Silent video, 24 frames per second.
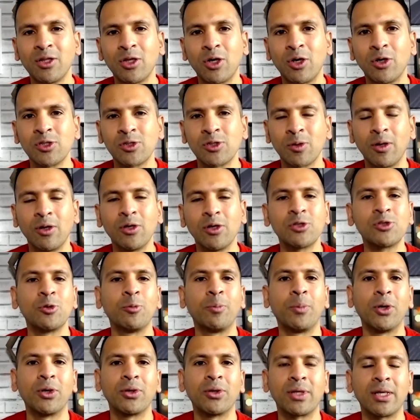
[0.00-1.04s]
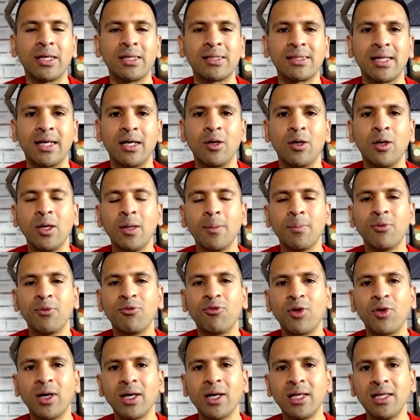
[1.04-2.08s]
Than the Hustle podcast. Now,
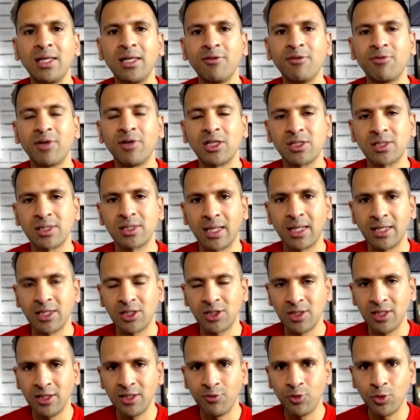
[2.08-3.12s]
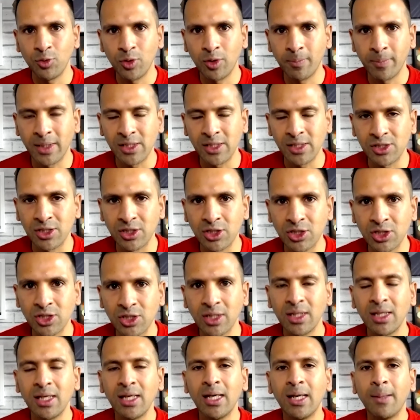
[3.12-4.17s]
before I leave, I'd just like to leave you with a message.
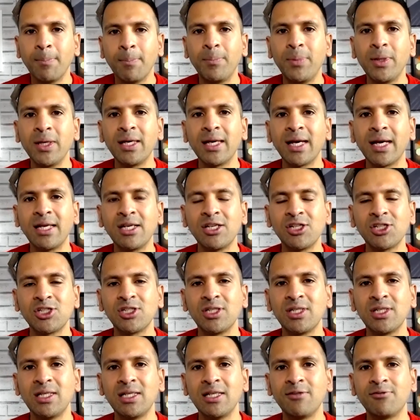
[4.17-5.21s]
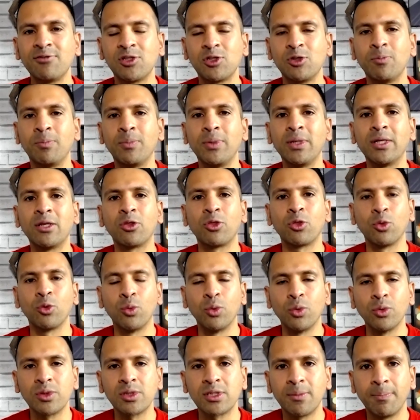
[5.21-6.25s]
Big energy leads to big
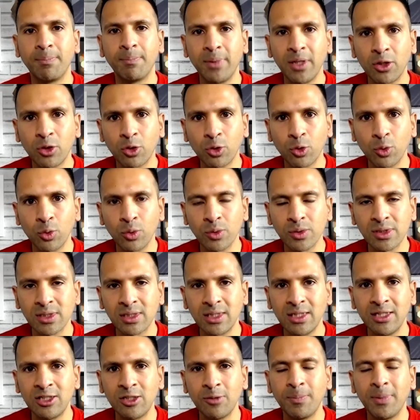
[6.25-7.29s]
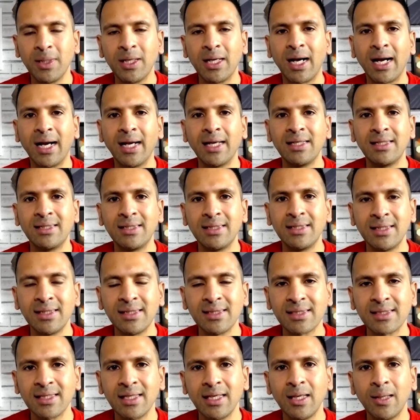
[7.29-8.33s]
thoughts. Big thoughts lead to big
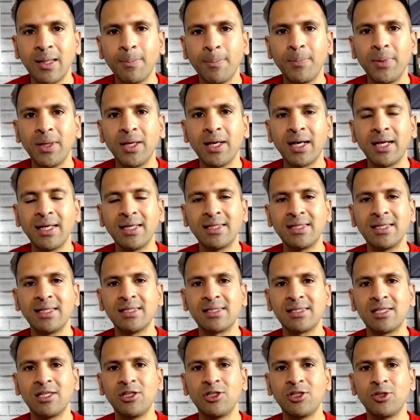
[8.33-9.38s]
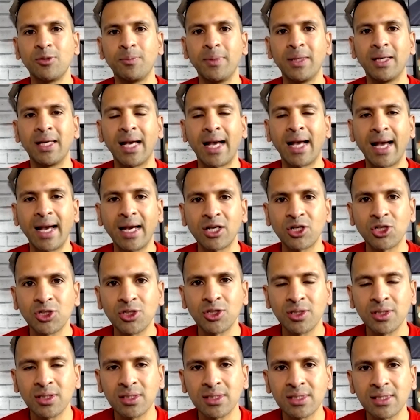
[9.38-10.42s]
ideas. Big ideas lead to big
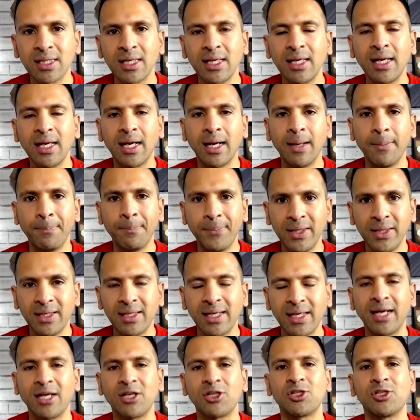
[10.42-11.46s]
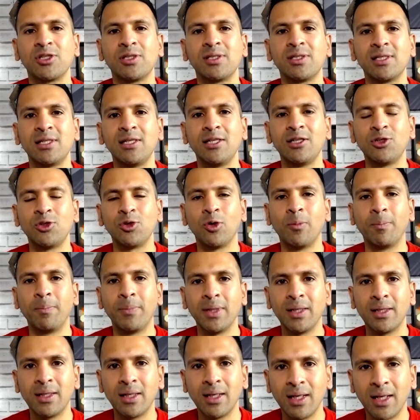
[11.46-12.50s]
actions. And big actions lead to a
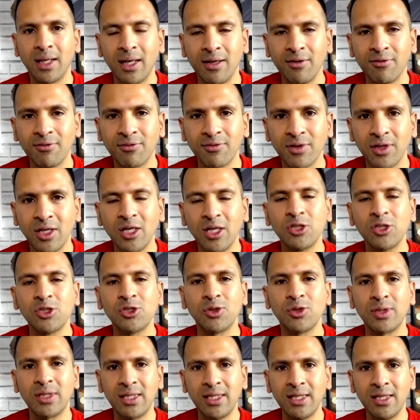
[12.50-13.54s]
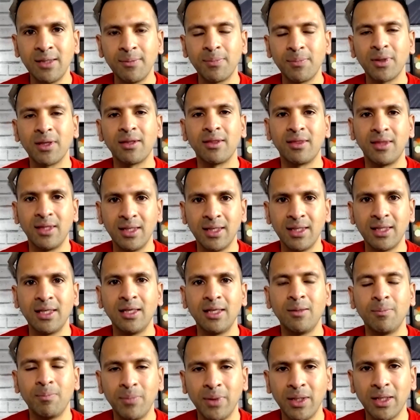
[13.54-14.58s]
big life. So keep thinking
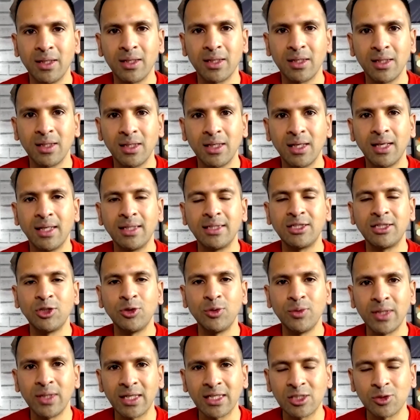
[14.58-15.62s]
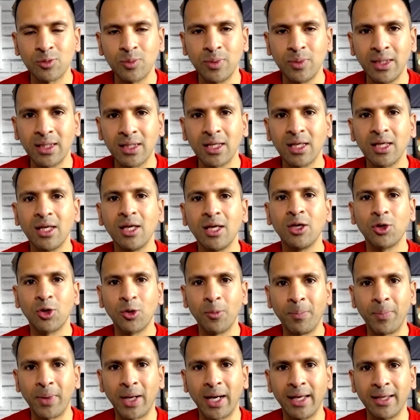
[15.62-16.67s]
big. Until next week,
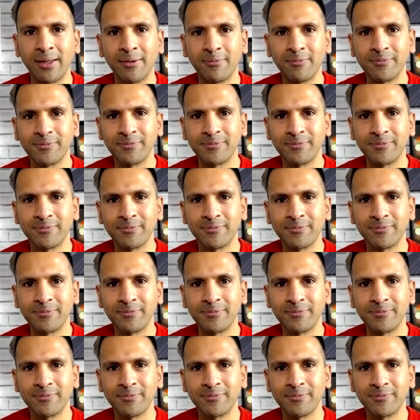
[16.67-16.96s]
goodbye.